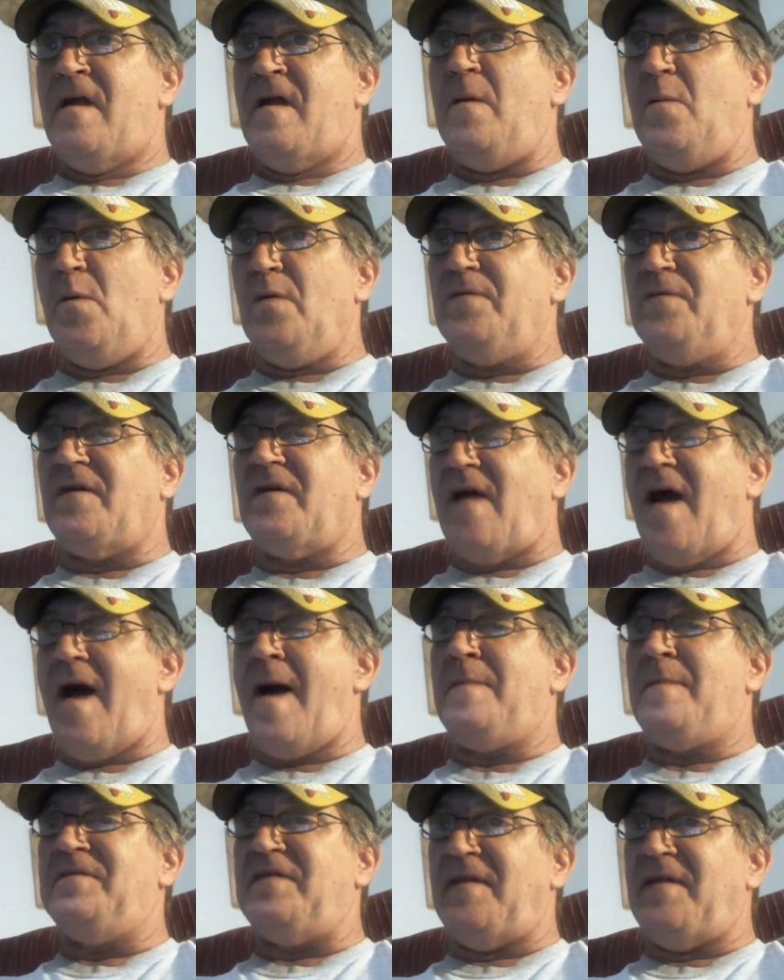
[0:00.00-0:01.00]
And what's the
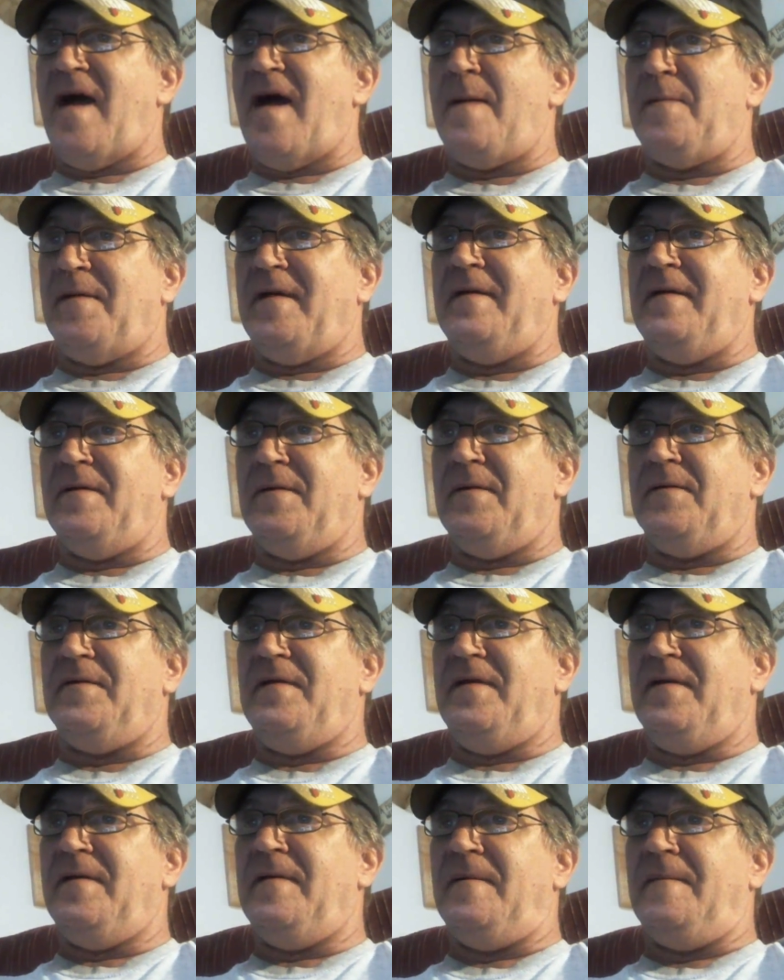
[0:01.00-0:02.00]
common denominator on
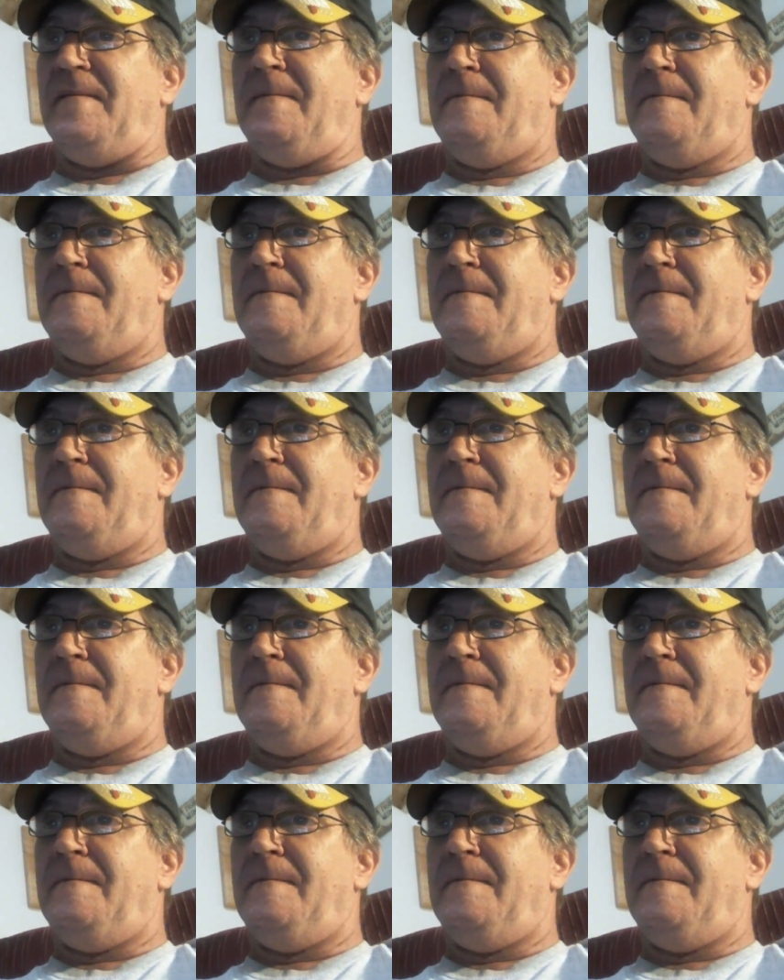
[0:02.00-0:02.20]
here?